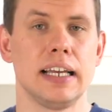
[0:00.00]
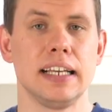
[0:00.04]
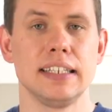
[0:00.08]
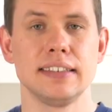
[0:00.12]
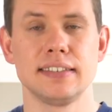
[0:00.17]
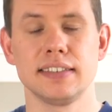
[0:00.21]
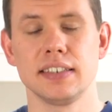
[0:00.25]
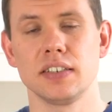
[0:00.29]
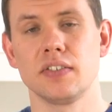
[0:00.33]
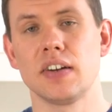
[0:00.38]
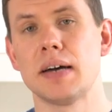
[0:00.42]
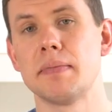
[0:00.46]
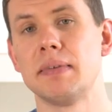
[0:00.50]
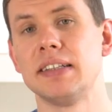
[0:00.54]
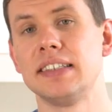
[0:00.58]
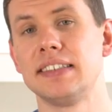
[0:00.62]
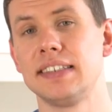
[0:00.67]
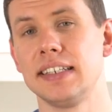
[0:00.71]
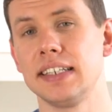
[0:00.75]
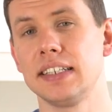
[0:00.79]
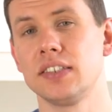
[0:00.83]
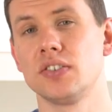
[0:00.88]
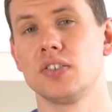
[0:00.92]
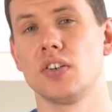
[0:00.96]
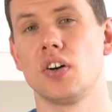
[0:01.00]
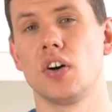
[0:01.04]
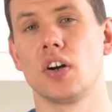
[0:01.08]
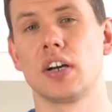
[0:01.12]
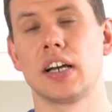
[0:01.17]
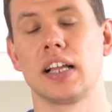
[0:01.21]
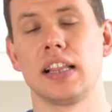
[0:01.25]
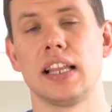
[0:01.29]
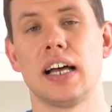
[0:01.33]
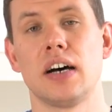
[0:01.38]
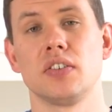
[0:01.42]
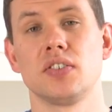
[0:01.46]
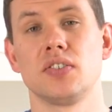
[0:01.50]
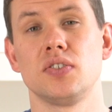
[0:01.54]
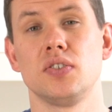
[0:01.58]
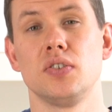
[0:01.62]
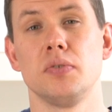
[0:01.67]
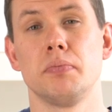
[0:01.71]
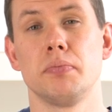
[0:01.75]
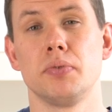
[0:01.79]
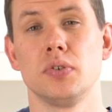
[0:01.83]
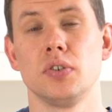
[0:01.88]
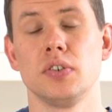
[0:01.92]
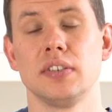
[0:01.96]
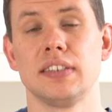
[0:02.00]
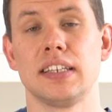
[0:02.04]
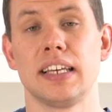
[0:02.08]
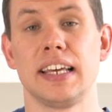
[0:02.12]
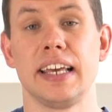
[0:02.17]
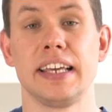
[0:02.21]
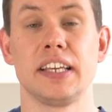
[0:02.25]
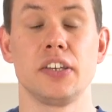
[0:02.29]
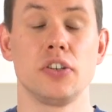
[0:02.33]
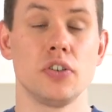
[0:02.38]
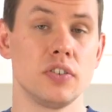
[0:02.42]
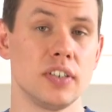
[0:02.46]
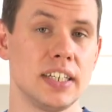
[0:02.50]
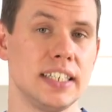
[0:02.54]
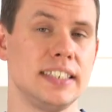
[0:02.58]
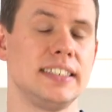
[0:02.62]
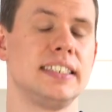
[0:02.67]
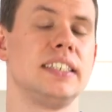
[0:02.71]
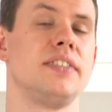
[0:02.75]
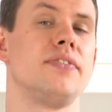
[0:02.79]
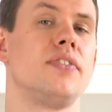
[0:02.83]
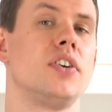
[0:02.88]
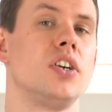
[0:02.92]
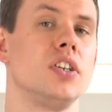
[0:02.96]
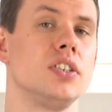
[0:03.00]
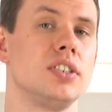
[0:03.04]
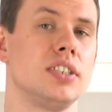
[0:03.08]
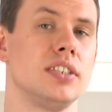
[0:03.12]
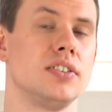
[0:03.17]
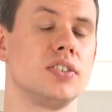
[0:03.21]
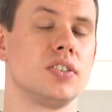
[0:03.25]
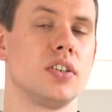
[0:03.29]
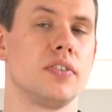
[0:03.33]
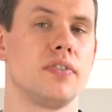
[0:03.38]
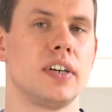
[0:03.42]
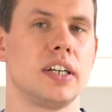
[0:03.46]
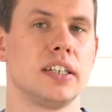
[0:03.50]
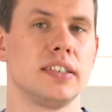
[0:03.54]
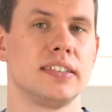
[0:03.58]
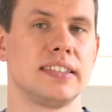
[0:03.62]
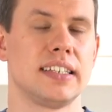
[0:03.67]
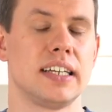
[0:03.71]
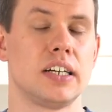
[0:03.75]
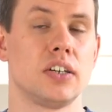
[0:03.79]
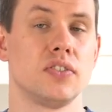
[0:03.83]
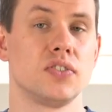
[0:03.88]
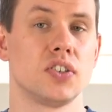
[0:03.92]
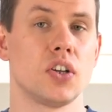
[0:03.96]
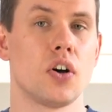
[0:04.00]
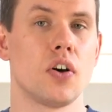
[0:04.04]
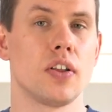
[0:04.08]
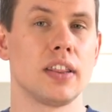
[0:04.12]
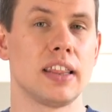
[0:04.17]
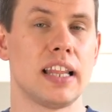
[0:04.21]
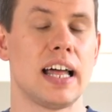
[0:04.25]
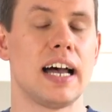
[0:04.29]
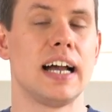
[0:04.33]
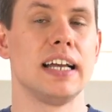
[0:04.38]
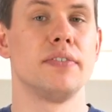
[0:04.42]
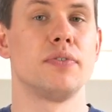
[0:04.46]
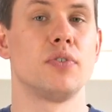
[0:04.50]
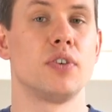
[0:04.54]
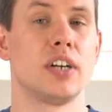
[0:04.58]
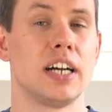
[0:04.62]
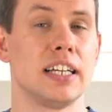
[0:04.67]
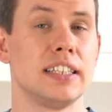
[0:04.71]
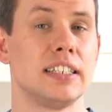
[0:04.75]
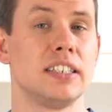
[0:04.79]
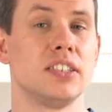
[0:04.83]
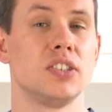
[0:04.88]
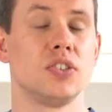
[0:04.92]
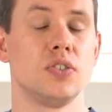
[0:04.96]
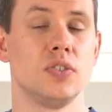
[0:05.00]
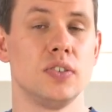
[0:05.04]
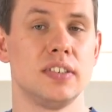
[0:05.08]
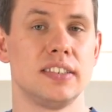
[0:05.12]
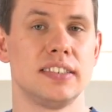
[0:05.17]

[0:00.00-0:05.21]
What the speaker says: Instagram and TikTok allow us to put a curated versions of ourselves online for others to